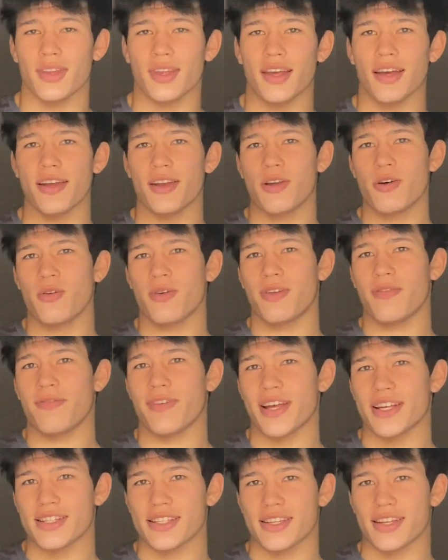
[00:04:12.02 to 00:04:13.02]
I know
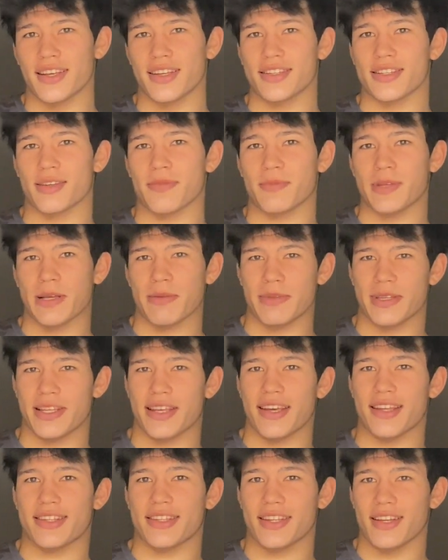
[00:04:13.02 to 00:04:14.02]
investing sometimes
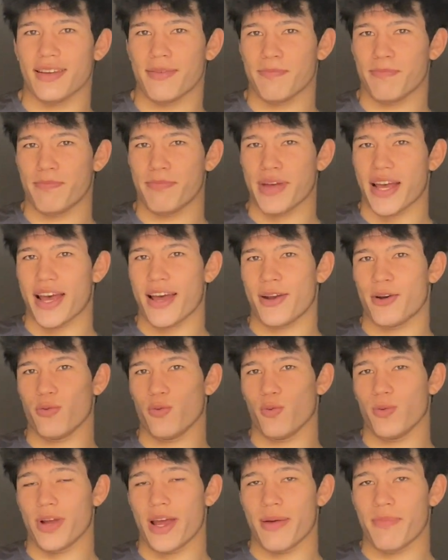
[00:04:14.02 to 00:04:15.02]
gets a bad
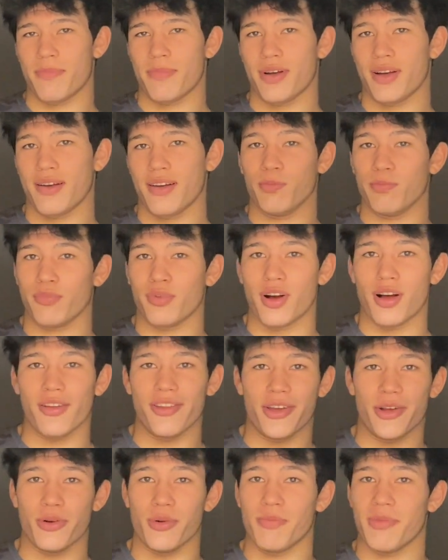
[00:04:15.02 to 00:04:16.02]
rep,
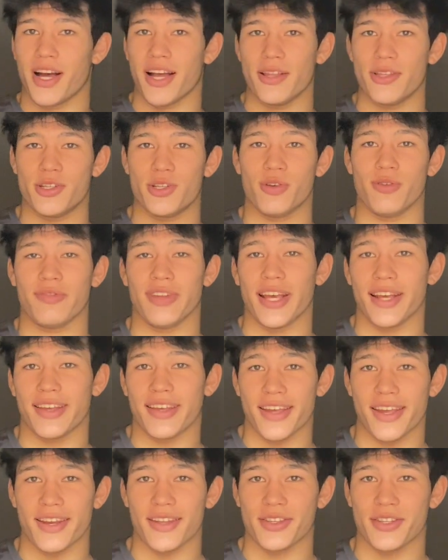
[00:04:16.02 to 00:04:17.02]
probably reminds you of that
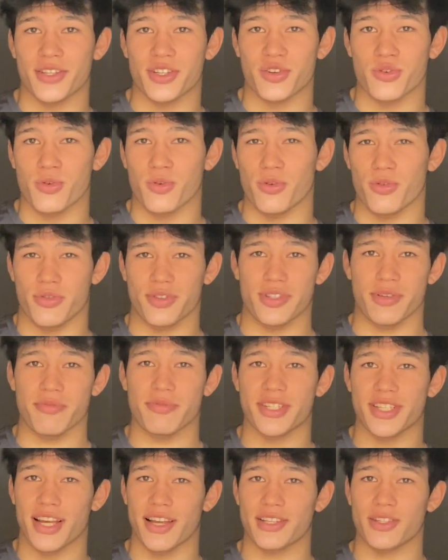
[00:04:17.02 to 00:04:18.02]
kid in school who's
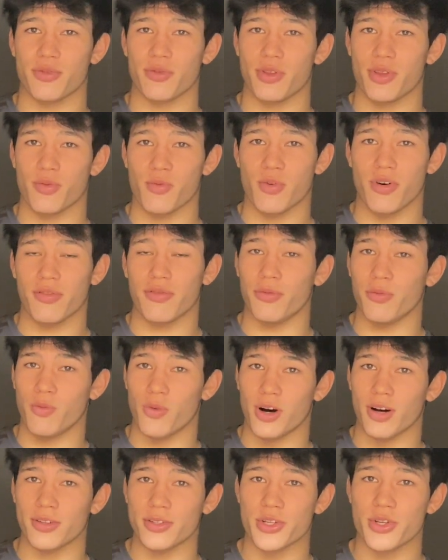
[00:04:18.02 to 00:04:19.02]
obsessed with the Wolf of
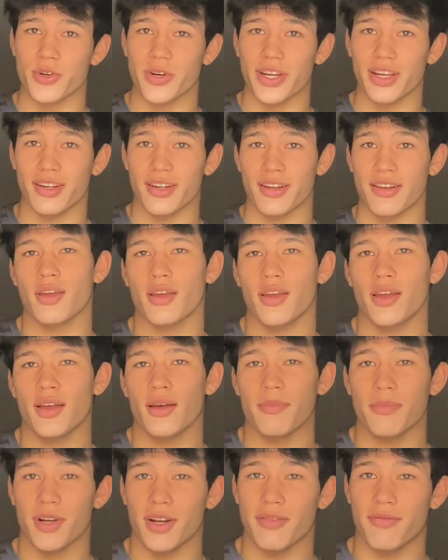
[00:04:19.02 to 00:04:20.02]
Wall Street,
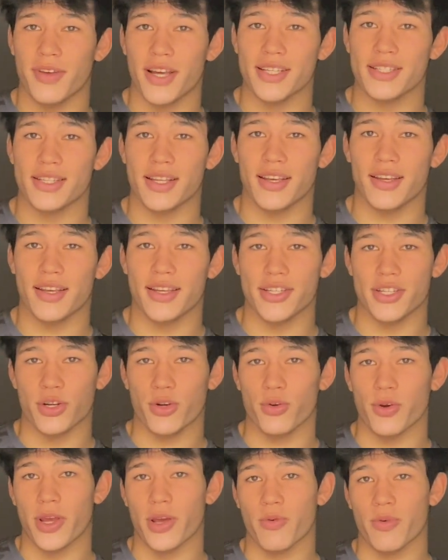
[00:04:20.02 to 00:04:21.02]
but investing is a
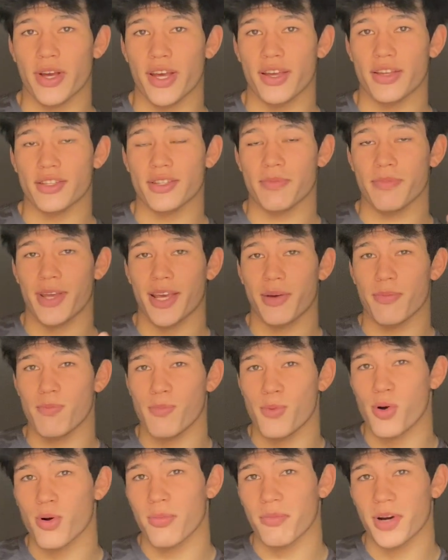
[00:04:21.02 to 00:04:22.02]
great way to make
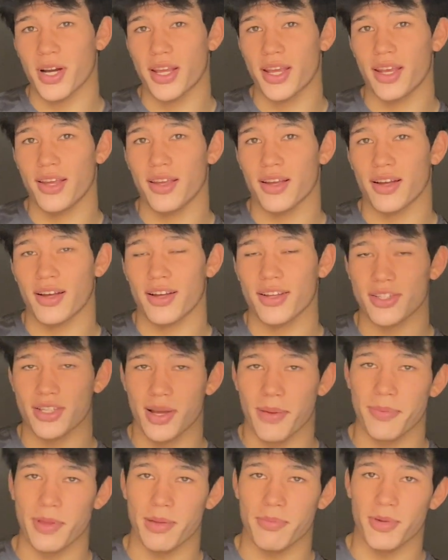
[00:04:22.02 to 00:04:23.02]
more money on
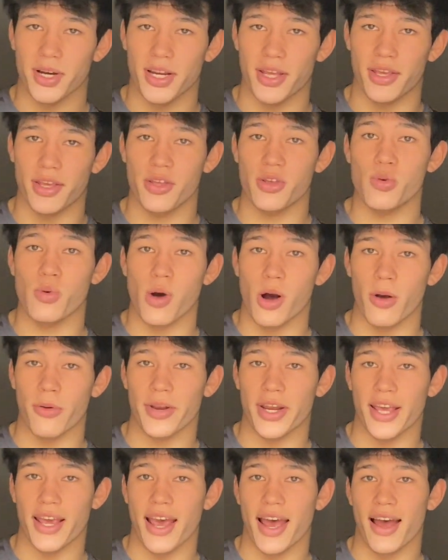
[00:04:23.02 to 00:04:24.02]
top of the money you
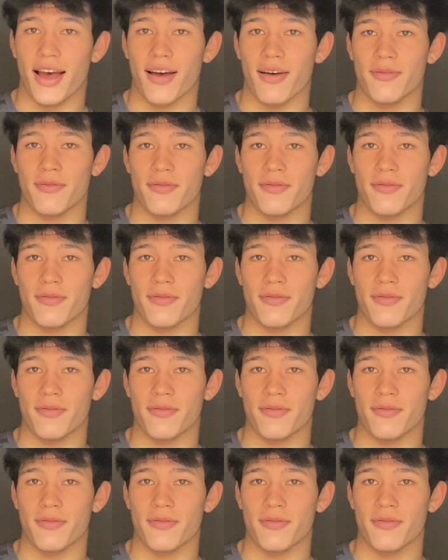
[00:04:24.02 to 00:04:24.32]
already have.